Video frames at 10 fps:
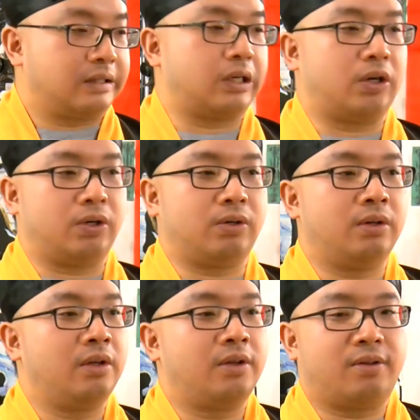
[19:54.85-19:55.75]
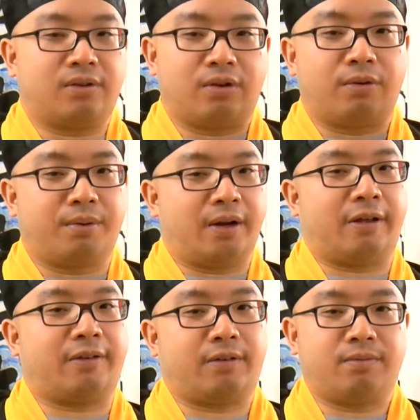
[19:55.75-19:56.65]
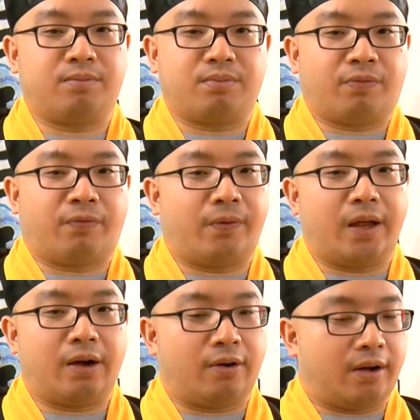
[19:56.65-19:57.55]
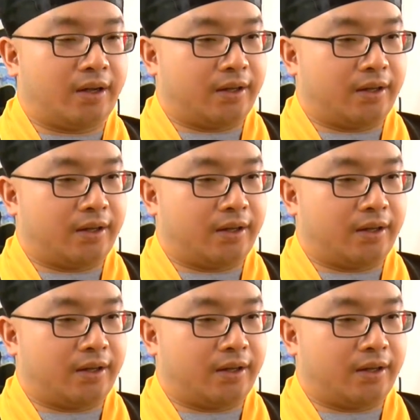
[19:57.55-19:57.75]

so you don't really feel